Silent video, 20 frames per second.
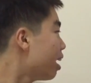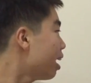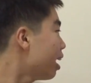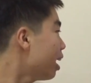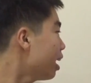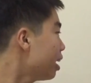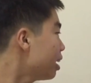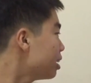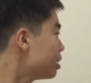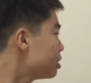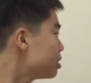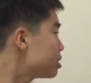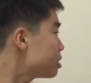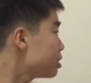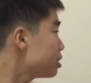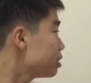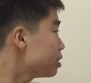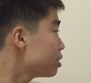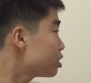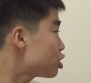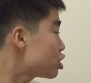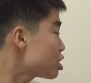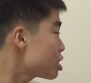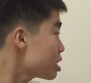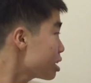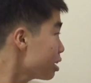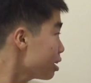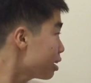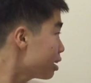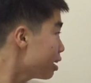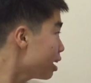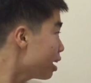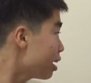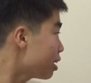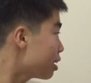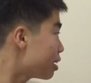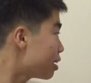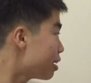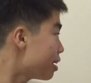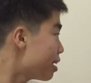And just looking at
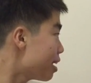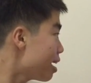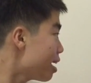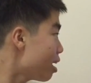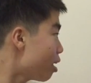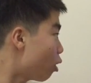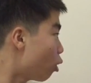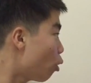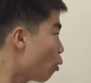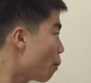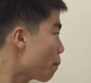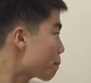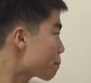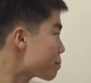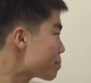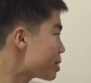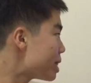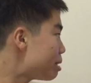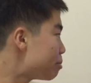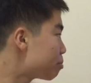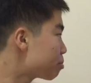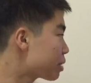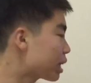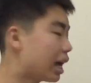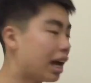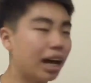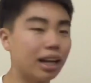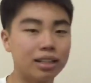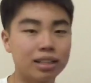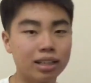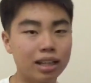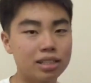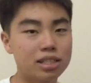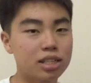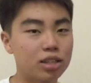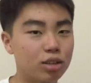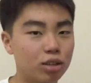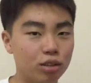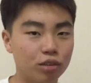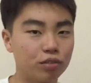it now,
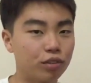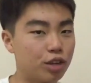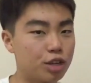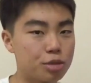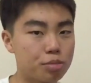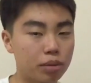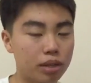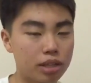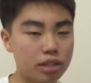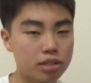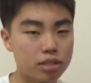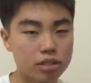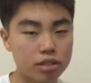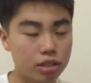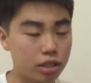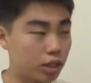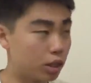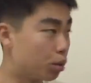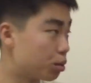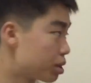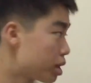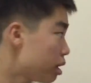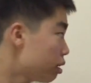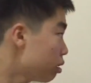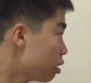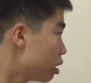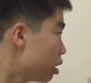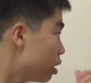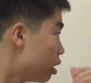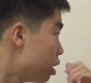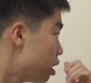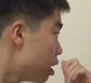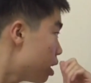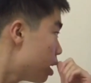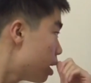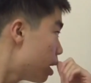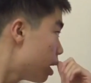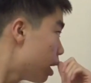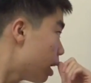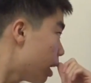Atletico first place, no doubt.
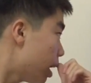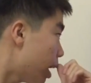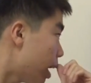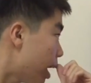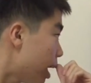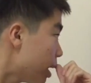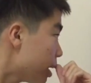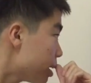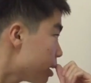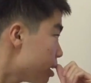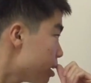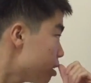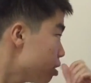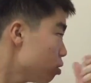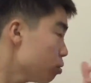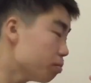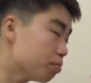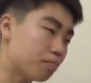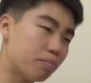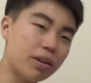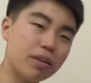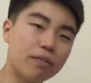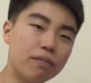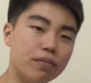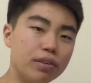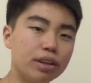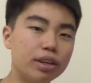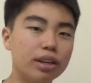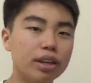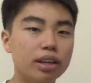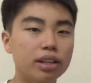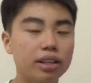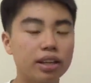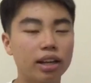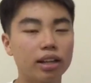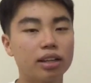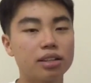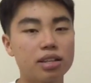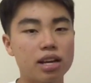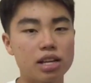And, Benfica and
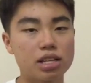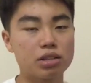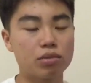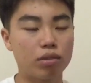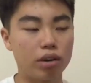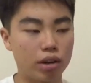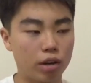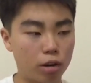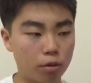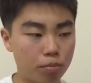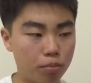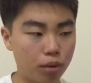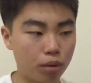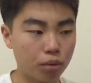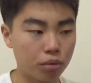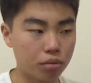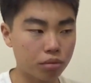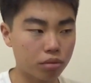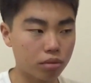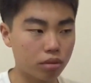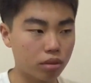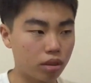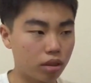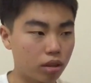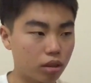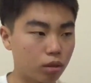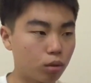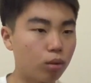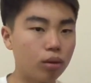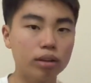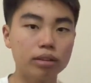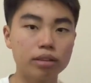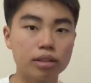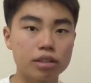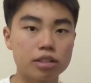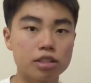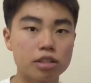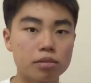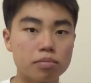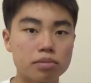Galatasaray are both quality
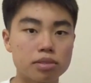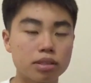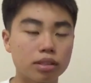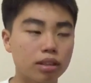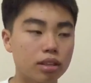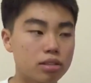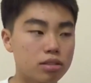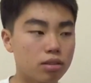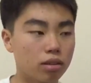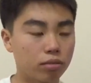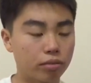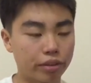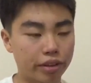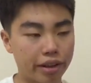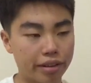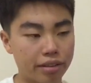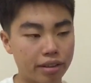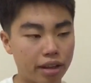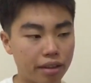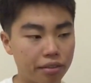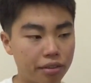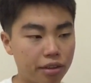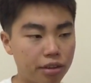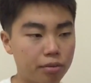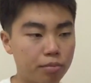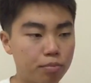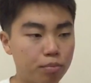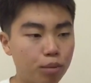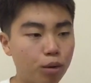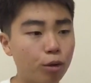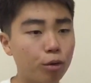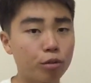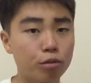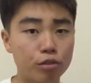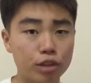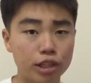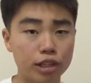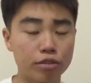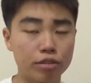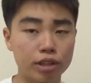teams. Let's not forget that. They're both
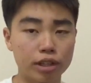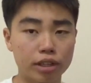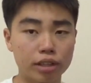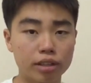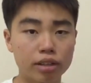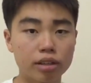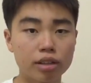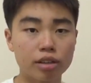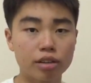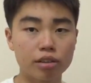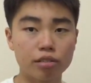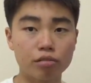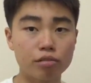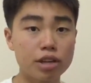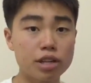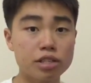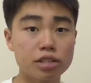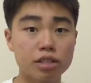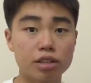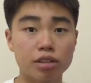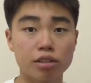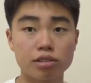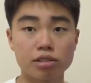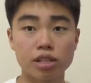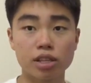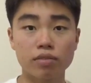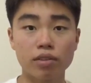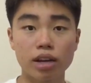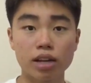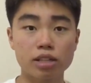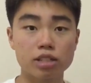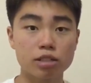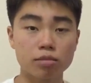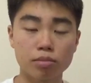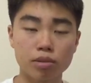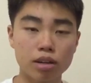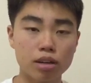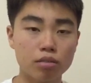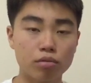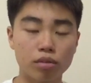really, really good. In recent years, they've had
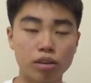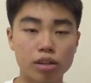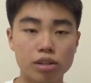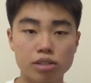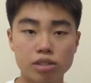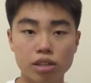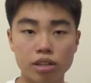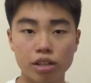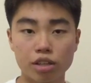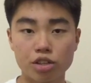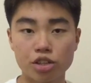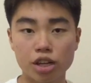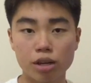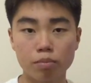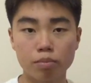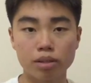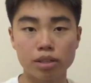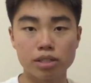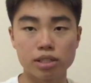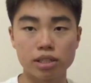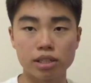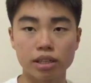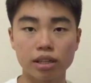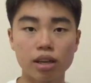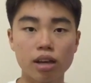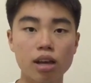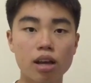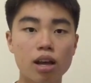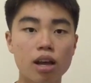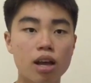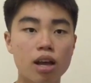some good runs in the Champions League.